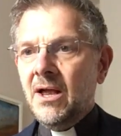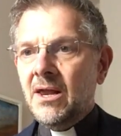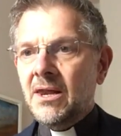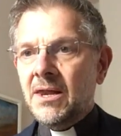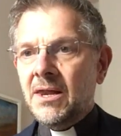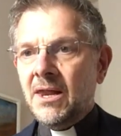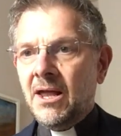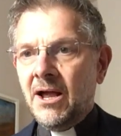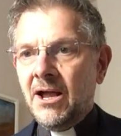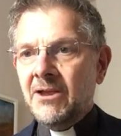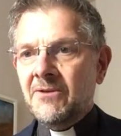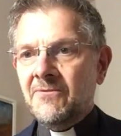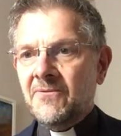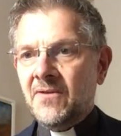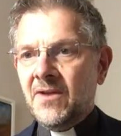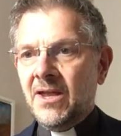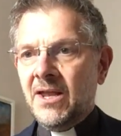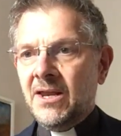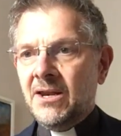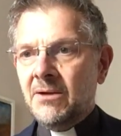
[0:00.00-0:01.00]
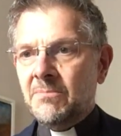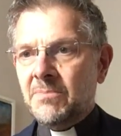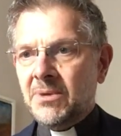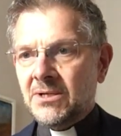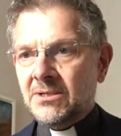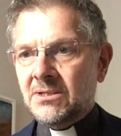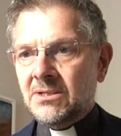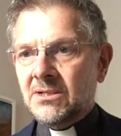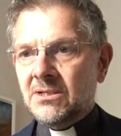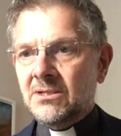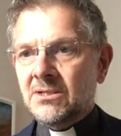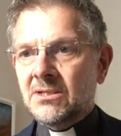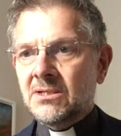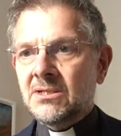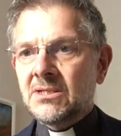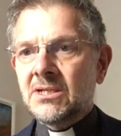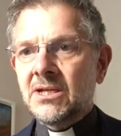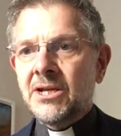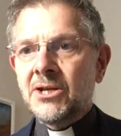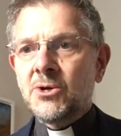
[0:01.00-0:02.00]
life in
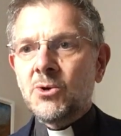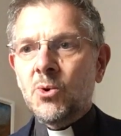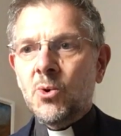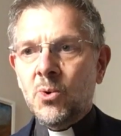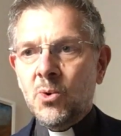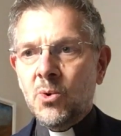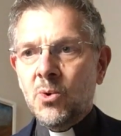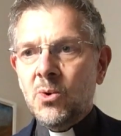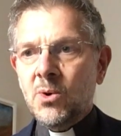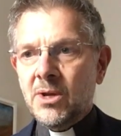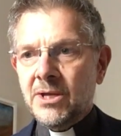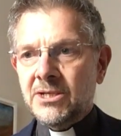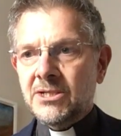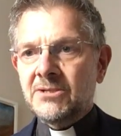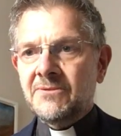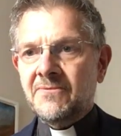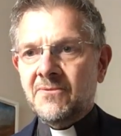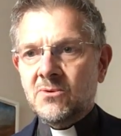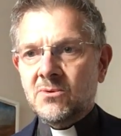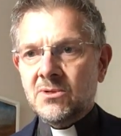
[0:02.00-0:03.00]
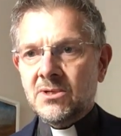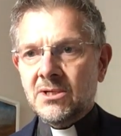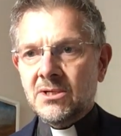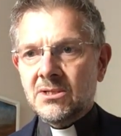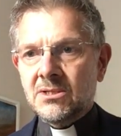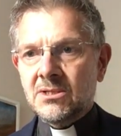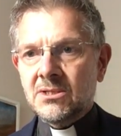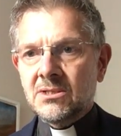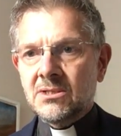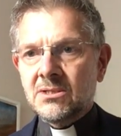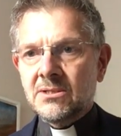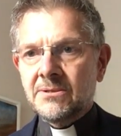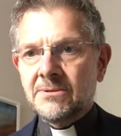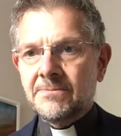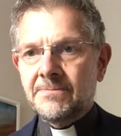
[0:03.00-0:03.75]
abundance, in all its fullness.